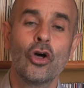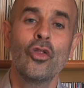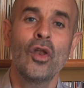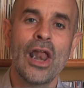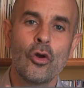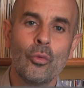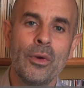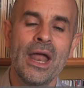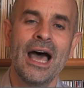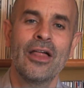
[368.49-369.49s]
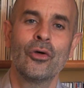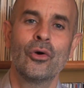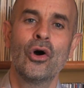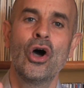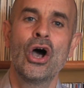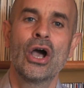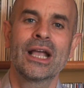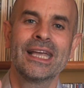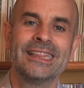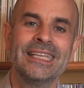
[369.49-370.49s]
instead of thinking about
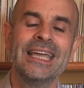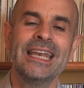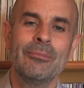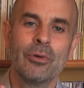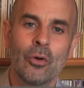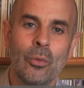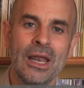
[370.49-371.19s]
how they sound.